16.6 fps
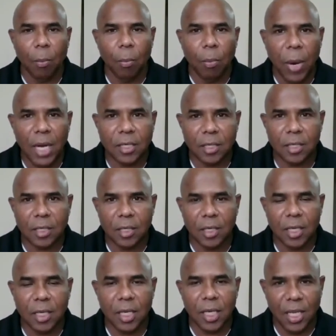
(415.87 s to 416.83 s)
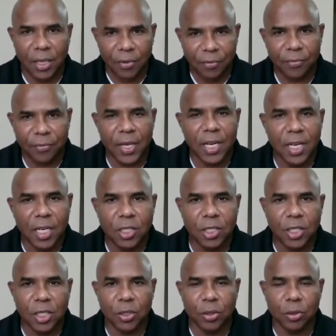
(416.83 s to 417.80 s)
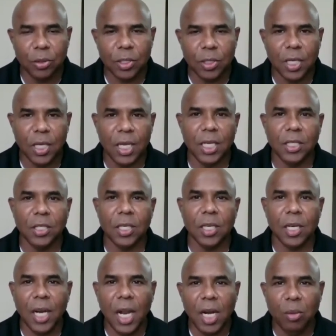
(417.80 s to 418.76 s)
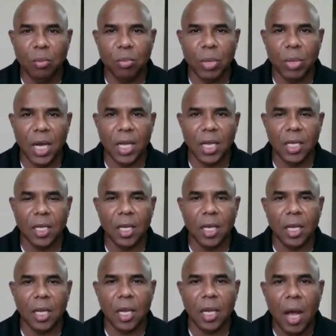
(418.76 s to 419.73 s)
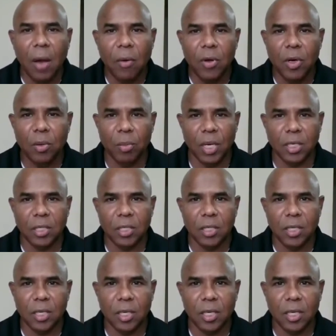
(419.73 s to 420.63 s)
But if an institute is run by government,